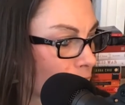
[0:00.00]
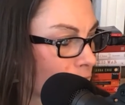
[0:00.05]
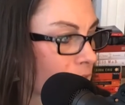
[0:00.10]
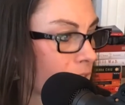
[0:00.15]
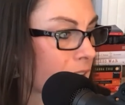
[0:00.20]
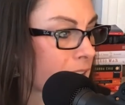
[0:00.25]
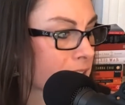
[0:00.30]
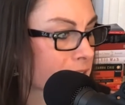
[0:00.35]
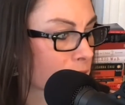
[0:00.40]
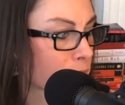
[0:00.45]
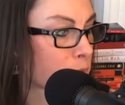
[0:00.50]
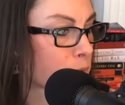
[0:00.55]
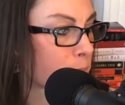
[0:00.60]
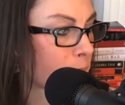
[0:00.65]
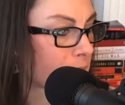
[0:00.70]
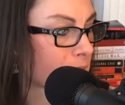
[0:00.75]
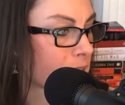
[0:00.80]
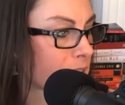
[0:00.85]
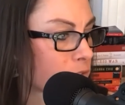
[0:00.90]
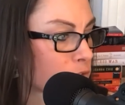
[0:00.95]
as of the
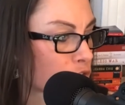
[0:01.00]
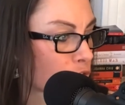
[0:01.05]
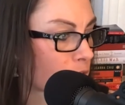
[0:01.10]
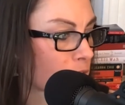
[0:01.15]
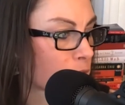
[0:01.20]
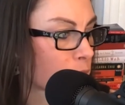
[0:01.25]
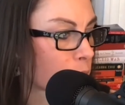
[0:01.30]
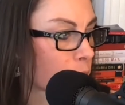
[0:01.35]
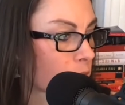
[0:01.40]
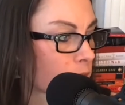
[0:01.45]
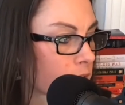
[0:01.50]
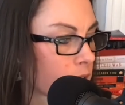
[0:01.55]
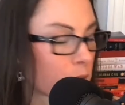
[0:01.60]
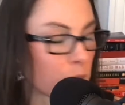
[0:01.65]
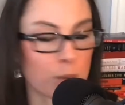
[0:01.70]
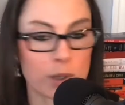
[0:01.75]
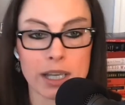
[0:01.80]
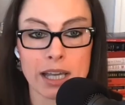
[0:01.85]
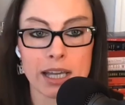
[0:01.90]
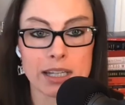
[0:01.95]
beginning of January,
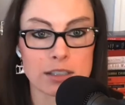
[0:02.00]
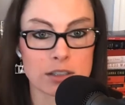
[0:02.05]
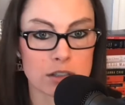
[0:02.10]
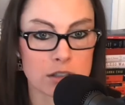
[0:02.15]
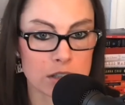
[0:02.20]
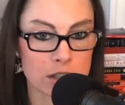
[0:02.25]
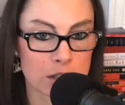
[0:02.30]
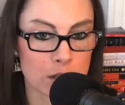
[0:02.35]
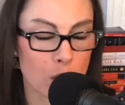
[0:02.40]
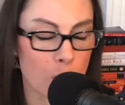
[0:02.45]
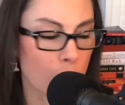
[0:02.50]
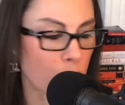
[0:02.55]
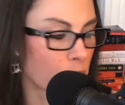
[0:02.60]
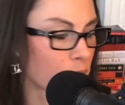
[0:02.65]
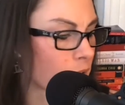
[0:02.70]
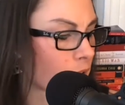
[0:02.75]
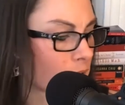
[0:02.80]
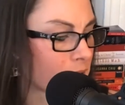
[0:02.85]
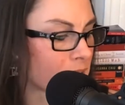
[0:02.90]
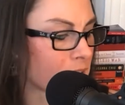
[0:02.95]
we had
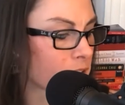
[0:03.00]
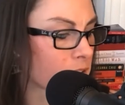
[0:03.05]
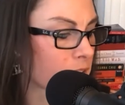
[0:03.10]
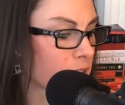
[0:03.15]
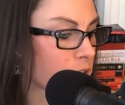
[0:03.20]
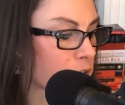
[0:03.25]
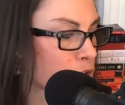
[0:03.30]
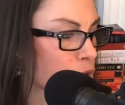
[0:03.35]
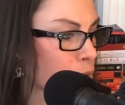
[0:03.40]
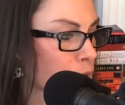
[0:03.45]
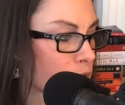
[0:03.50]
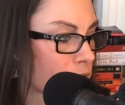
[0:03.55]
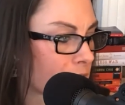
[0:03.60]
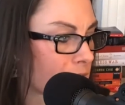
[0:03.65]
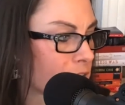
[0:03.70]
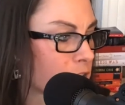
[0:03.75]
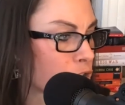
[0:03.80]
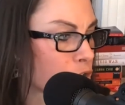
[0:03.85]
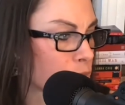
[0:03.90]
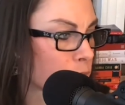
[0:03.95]
nearly
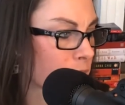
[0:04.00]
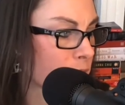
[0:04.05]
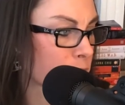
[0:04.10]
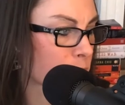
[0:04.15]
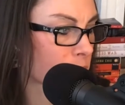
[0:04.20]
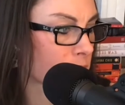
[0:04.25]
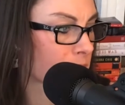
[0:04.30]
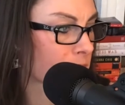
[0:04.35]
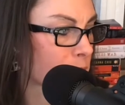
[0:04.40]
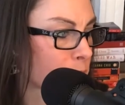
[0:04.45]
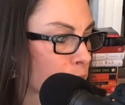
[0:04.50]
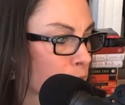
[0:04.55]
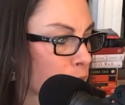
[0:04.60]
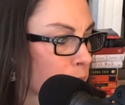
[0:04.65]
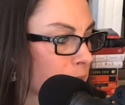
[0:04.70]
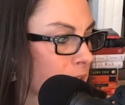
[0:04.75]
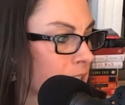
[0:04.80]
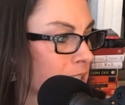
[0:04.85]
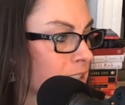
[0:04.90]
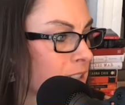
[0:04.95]
282 rigs running in the
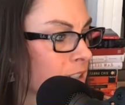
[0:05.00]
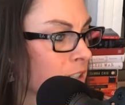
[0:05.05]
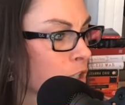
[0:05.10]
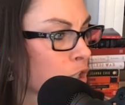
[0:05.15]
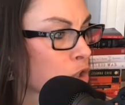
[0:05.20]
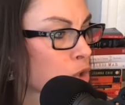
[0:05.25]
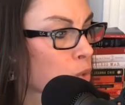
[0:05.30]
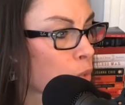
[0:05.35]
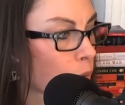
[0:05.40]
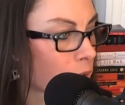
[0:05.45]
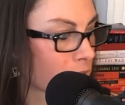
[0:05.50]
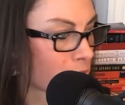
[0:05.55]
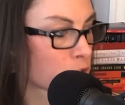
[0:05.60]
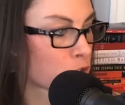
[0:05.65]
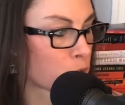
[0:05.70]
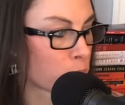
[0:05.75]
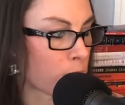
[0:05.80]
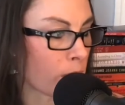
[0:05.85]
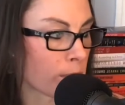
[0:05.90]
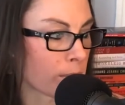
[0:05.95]
Permian.
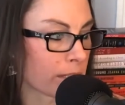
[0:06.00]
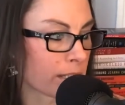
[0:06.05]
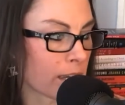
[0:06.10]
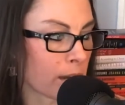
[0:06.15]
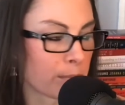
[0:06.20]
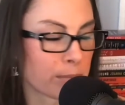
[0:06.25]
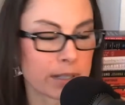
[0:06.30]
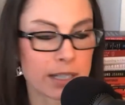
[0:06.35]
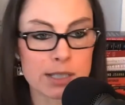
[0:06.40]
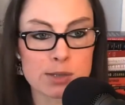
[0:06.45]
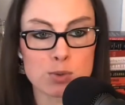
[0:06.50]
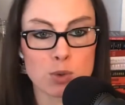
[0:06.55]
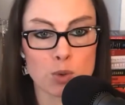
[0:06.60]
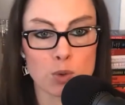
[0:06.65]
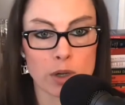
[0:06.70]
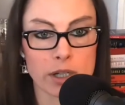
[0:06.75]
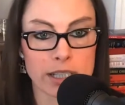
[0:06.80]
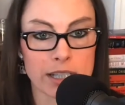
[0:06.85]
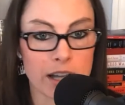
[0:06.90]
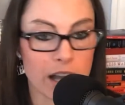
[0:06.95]
22 public companies were
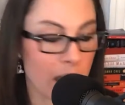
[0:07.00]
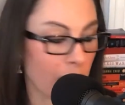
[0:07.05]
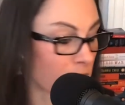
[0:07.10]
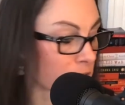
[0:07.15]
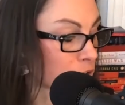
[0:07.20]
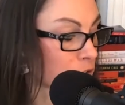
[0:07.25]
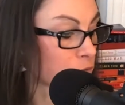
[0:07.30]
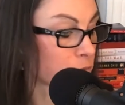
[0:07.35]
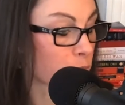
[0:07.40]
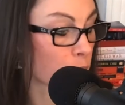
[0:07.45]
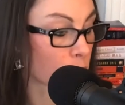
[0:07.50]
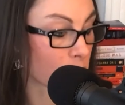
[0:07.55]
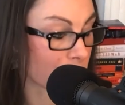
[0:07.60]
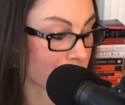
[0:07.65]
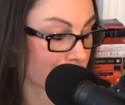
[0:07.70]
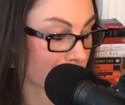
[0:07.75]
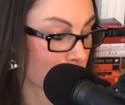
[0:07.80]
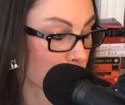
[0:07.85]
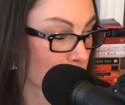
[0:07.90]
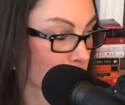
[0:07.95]
running 146